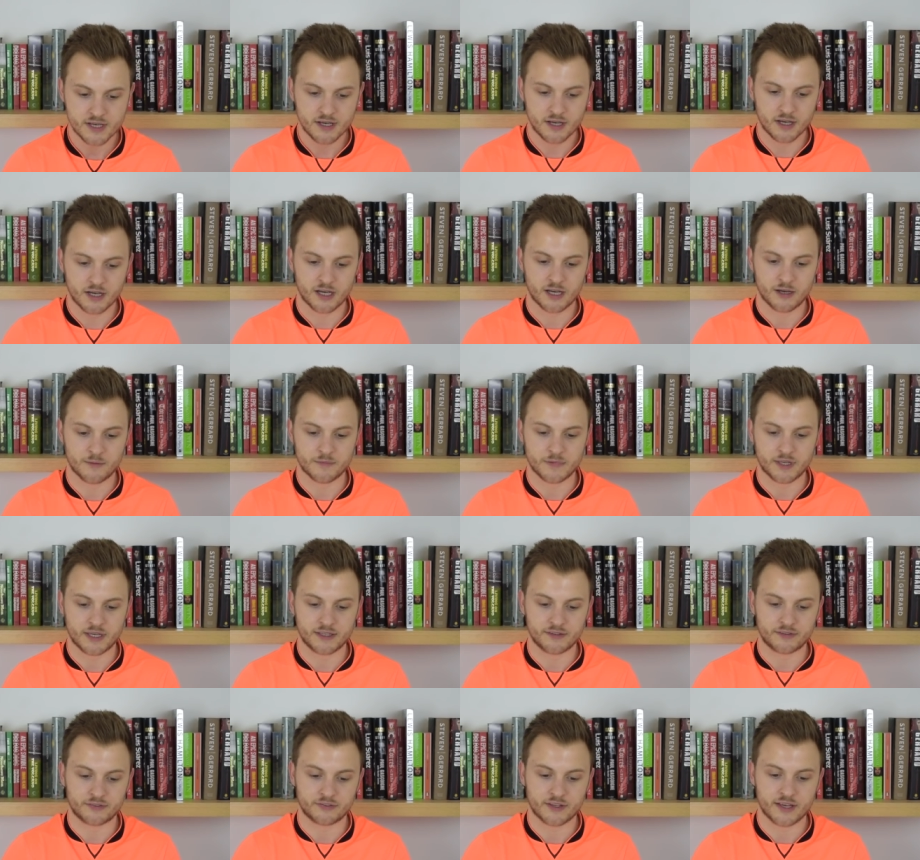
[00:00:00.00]
Um,
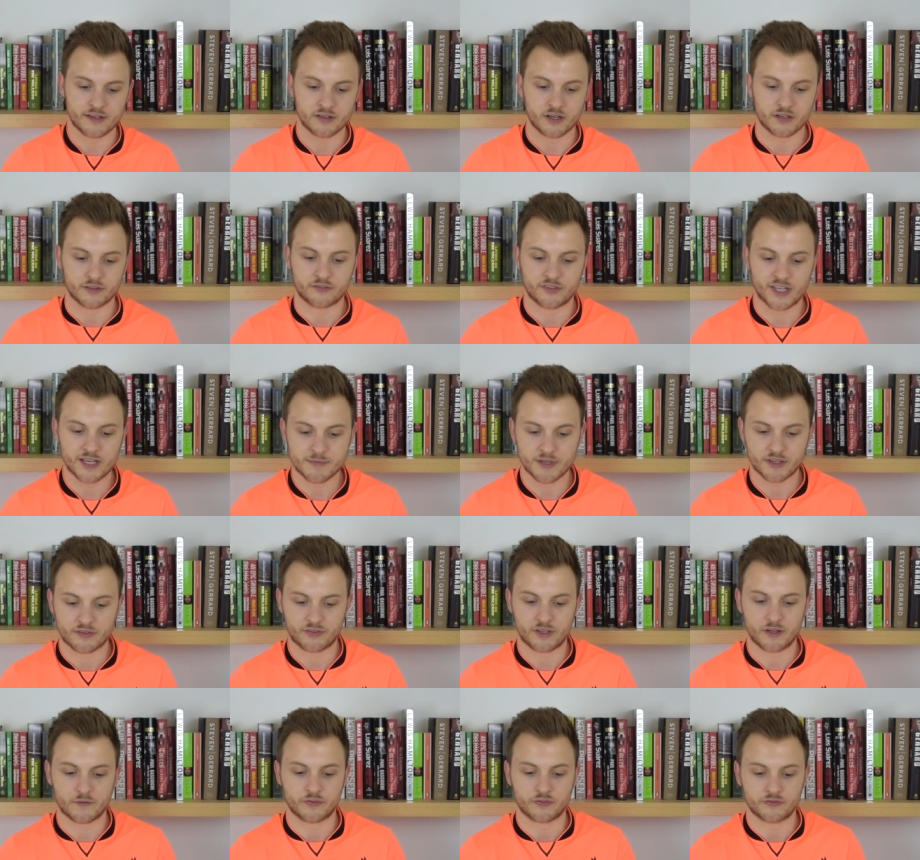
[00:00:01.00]
he said, I see
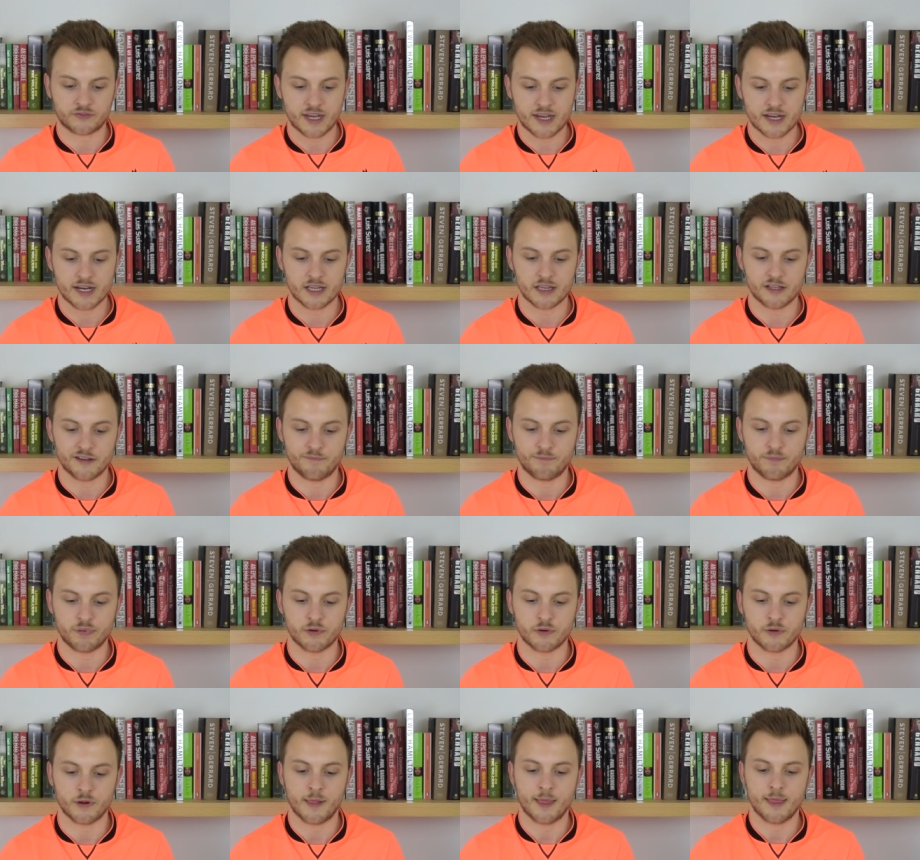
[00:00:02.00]
myself staying at
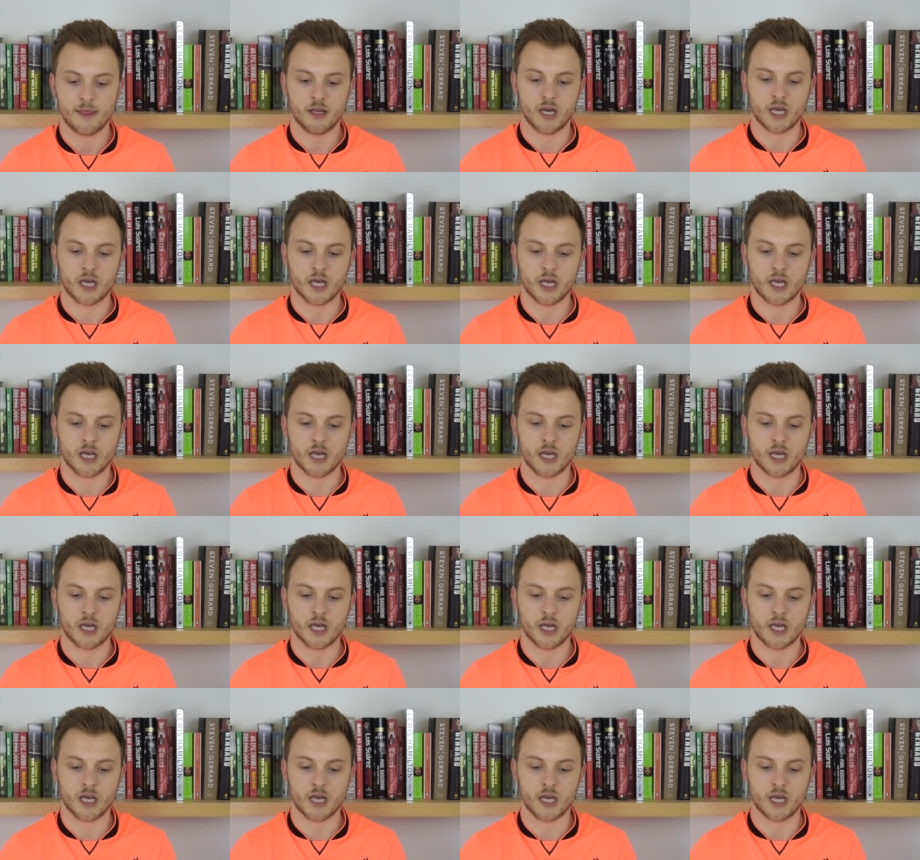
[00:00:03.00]
Liverpool,